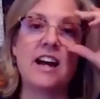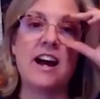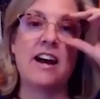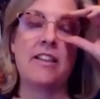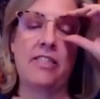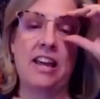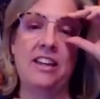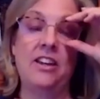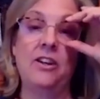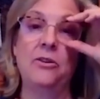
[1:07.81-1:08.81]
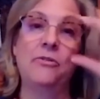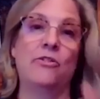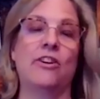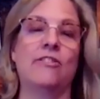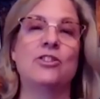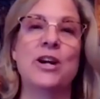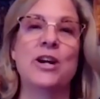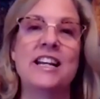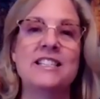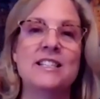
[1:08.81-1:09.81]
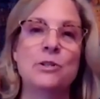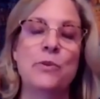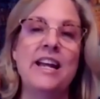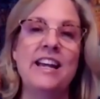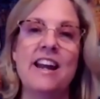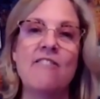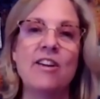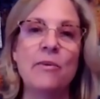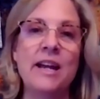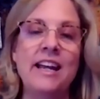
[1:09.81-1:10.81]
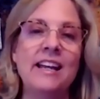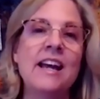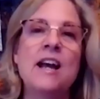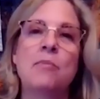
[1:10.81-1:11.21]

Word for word: Uh, thank you for joining us this week and every week.